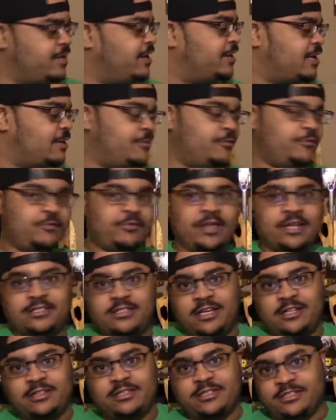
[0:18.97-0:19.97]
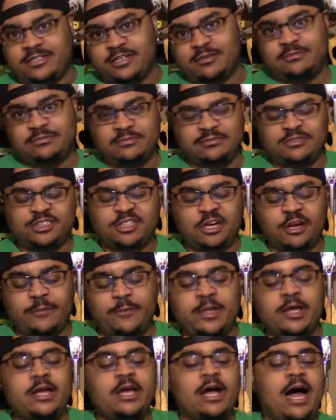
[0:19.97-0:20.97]
Yeah, I came in from that side this time. Shut
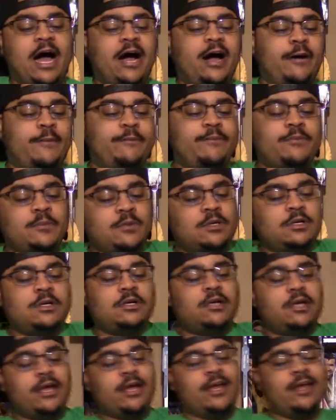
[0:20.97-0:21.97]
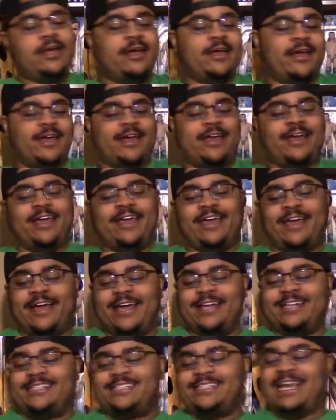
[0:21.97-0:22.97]
up.
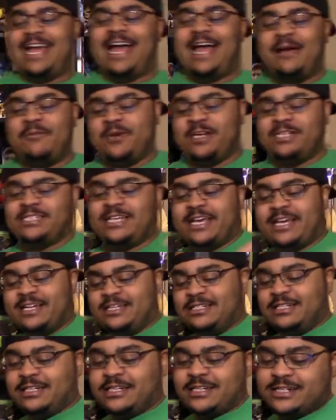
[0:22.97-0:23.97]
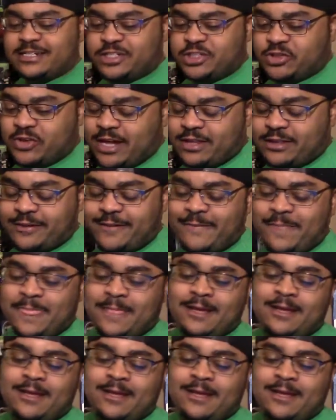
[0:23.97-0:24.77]
It's time we take a look at the trailer.